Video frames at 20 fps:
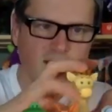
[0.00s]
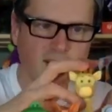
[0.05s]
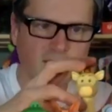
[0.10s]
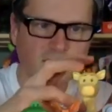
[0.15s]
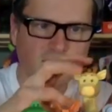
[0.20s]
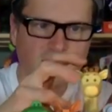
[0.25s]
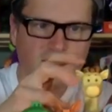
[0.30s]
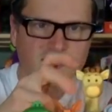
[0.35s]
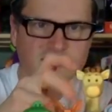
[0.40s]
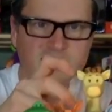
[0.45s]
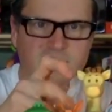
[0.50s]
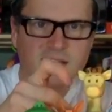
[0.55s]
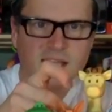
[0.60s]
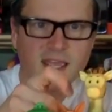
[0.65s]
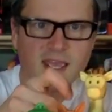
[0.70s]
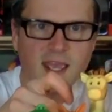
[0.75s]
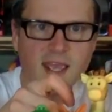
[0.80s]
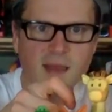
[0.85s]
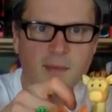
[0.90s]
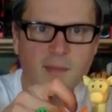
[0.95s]
You can
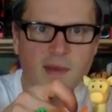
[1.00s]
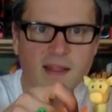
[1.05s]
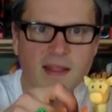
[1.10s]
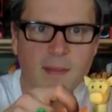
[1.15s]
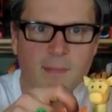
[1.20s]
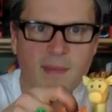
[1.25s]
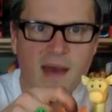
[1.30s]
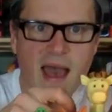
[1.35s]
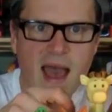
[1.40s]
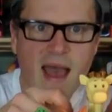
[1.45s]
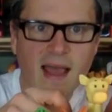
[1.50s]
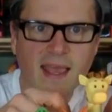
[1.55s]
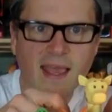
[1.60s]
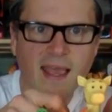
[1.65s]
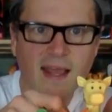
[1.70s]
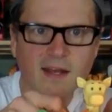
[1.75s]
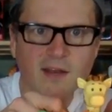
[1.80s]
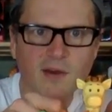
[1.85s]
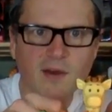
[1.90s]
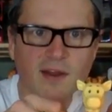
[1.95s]
stick him in the back
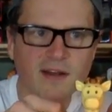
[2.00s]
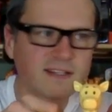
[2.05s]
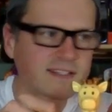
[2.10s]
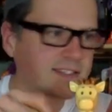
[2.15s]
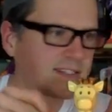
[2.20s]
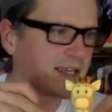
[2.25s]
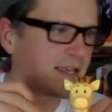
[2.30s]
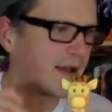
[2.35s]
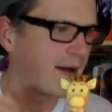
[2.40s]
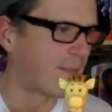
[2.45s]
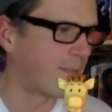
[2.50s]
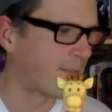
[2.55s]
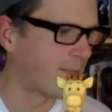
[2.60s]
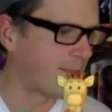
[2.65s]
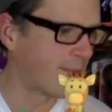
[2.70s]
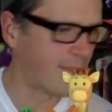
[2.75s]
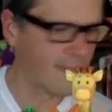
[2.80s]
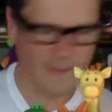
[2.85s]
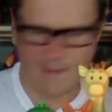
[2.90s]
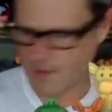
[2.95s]
and you can see
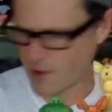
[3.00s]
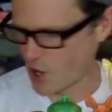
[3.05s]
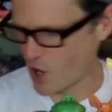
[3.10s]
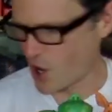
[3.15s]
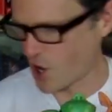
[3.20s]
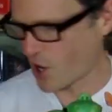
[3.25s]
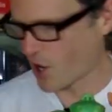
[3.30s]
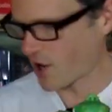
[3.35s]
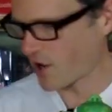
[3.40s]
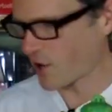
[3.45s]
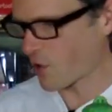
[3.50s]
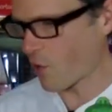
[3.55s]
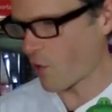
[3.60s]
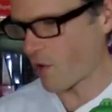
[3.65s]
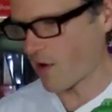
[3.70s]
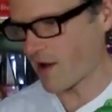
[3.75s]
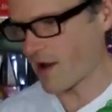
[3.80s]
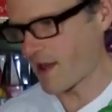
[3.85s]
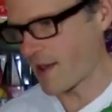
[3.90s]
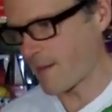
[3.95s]
him. Her
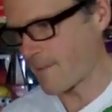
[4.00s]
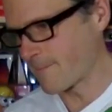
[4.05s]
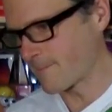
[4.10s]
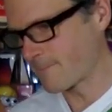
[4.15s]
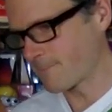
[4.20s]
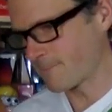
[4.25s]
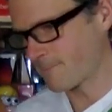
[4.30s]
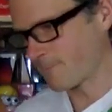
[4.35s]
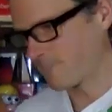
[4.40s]
or him.